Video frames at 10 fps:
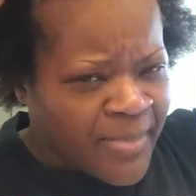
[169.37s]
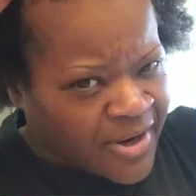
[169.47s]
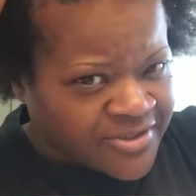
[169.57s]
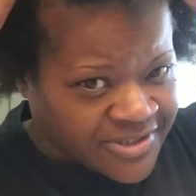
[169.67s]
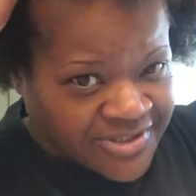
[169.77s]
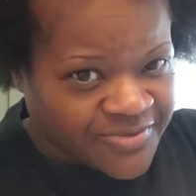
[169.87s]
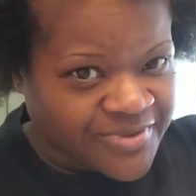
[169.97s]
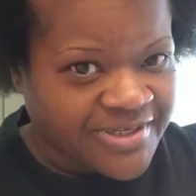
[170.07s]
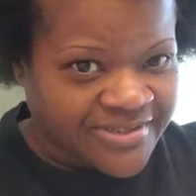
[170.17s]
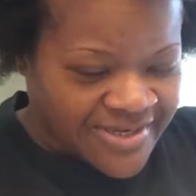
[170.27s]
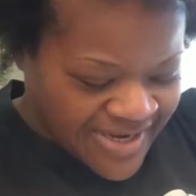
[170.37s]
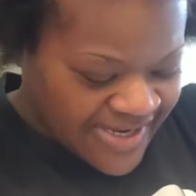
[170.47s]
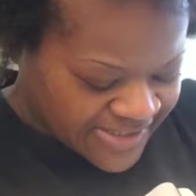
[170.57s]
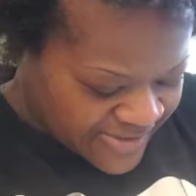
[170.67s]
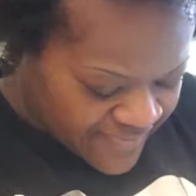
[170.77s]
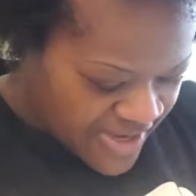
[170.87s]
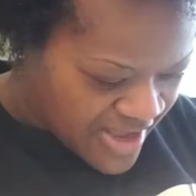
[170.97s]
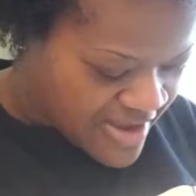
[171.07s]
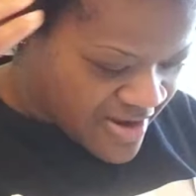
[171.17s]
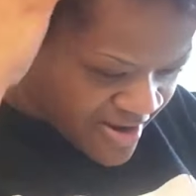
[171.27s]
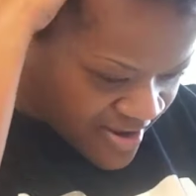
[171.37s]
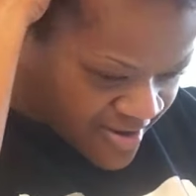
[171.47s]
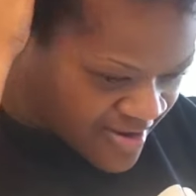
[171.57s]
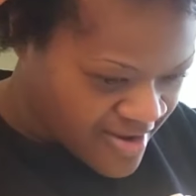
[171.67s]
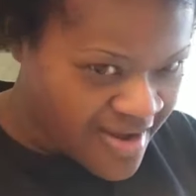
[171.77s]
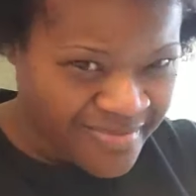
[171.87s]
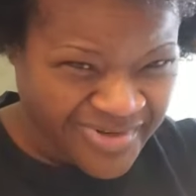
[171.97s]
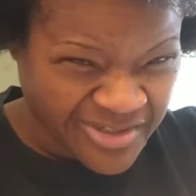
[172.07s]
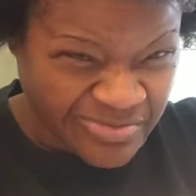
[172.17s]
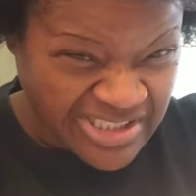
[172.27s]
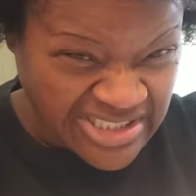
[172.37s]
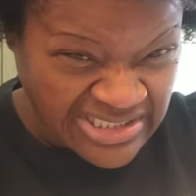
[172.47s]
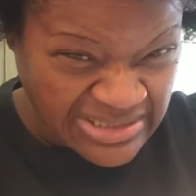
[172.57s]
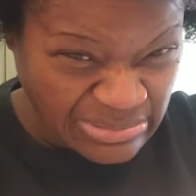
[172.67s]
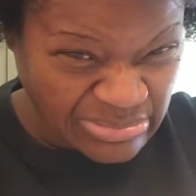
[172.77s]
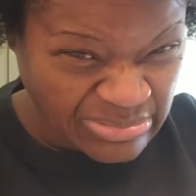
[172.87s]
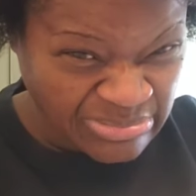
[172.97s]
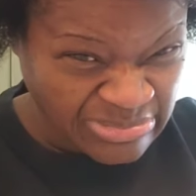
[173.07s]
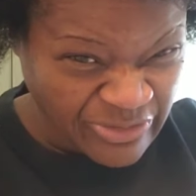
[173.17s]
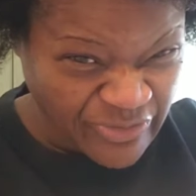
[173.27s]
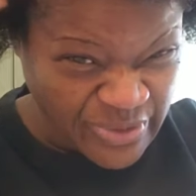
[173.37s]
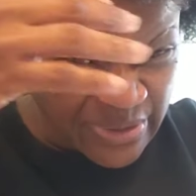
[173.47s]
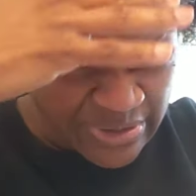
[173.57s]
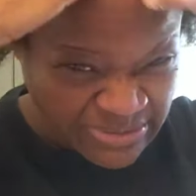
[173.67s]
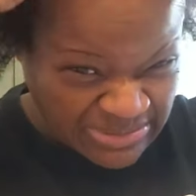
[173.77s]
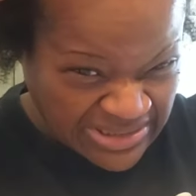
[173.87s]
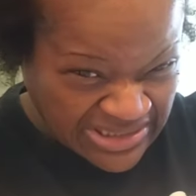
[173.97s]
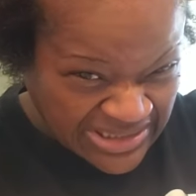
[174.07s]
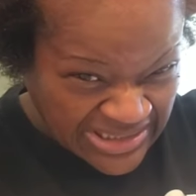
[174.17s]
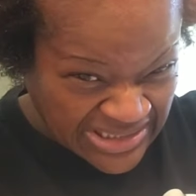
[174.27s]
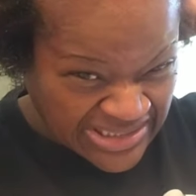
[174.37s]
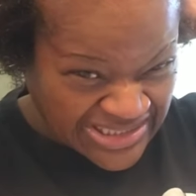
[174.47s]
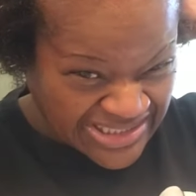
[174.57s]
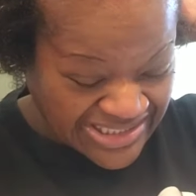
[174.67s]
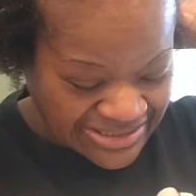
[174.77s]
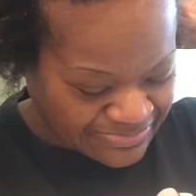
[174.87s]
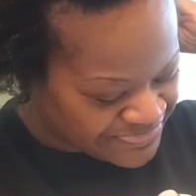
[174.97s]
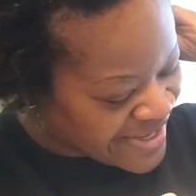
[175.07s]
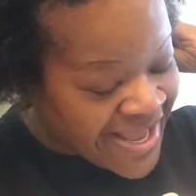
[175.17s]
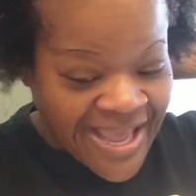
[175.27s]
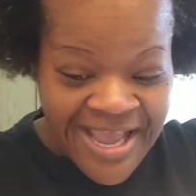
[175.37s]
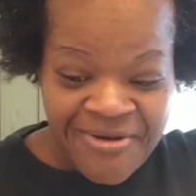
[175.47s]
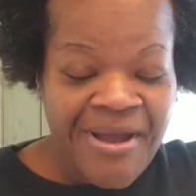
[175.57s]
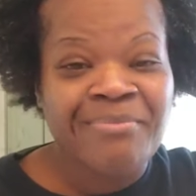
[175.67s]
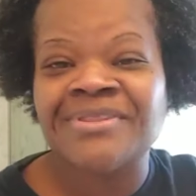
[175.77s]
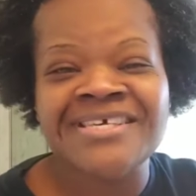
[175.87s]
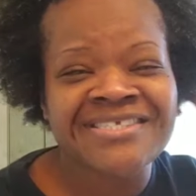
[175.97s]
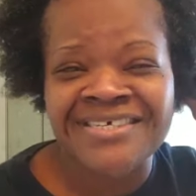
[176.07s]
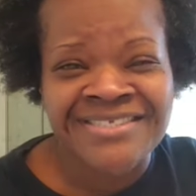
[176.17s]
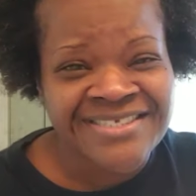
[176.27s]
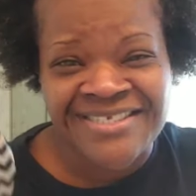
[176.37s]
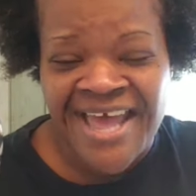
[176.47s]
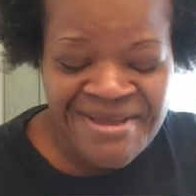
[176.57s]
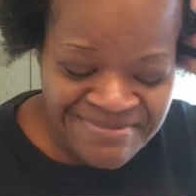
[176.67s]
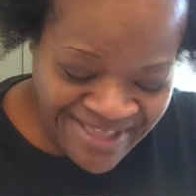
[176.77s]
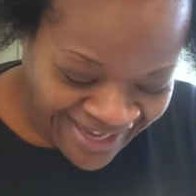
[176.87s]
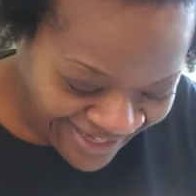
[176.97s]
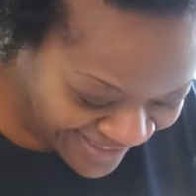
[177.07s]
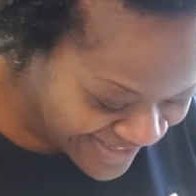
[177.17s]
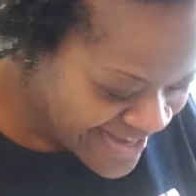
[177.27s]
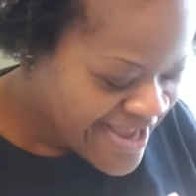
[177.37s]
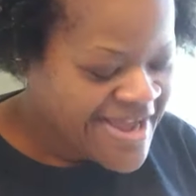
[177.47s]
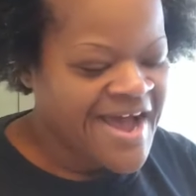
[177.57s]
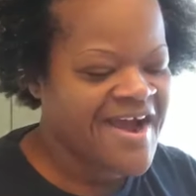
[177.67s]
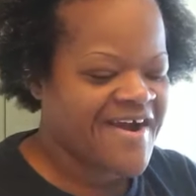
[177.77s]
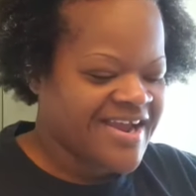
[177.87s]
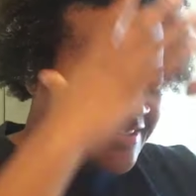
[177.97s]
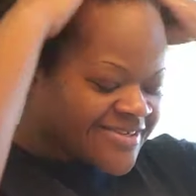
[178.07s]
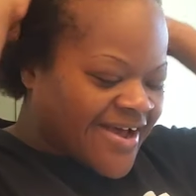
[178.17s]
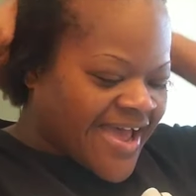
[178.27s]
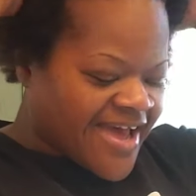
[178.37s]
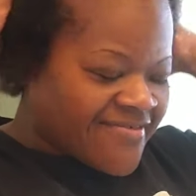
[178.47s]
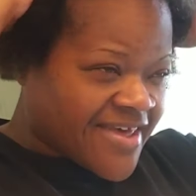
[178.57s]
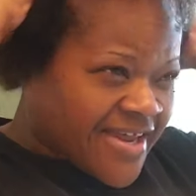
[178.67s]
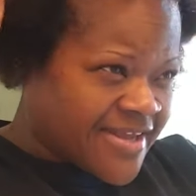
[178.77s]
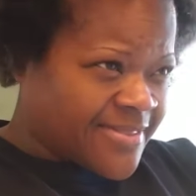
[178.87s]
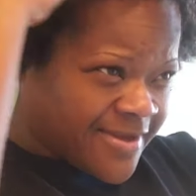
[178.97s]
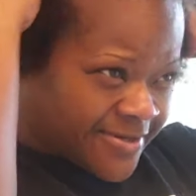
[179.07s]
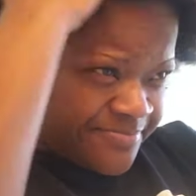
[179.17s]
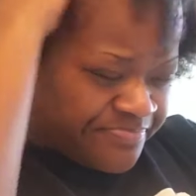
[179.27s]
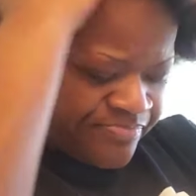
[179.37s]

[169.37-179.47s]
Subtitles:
purchased one as of yet. I'm a little bit cheap, frugal, cheap. Anyway, but this is the same thing. All right, so I have that in there.